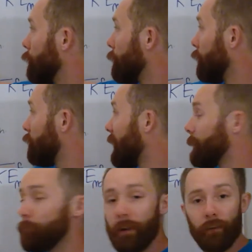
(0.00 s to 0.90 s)
for the
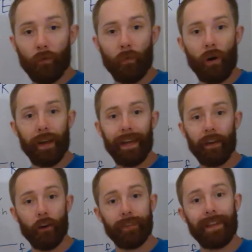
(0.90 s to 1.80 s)
same reason why in
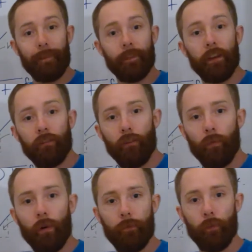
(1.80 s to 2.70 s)
our definition of
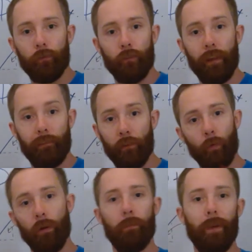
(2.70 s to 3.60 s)
work function there is the
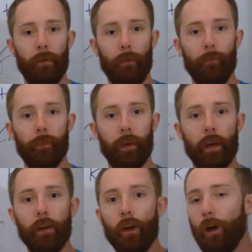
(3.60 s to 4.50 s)
word minimum, okay,